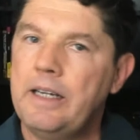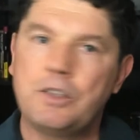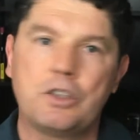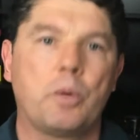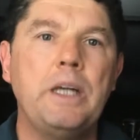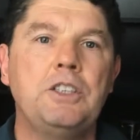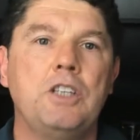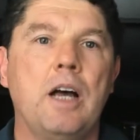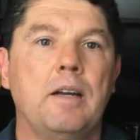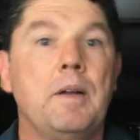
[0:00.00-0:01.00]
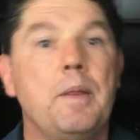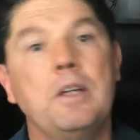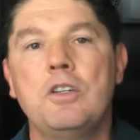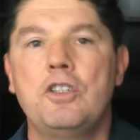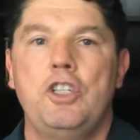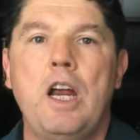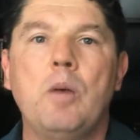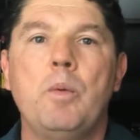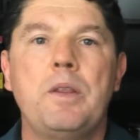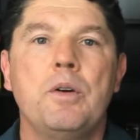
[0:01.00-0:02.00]
and a screenshot of it that you
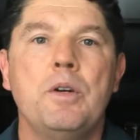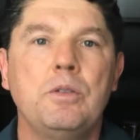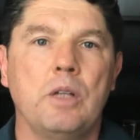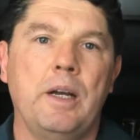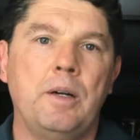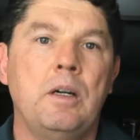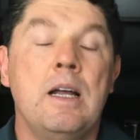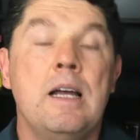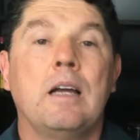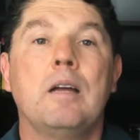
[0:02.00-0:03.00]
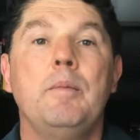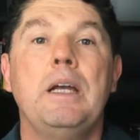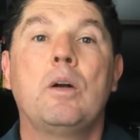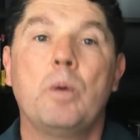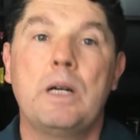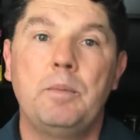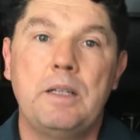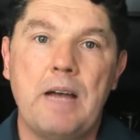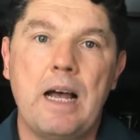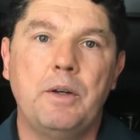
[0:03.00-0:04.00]
share with your newsletter can be
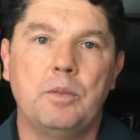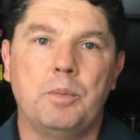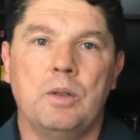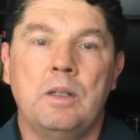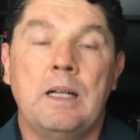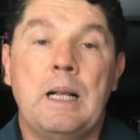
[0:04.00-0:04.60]
incredibly valuable.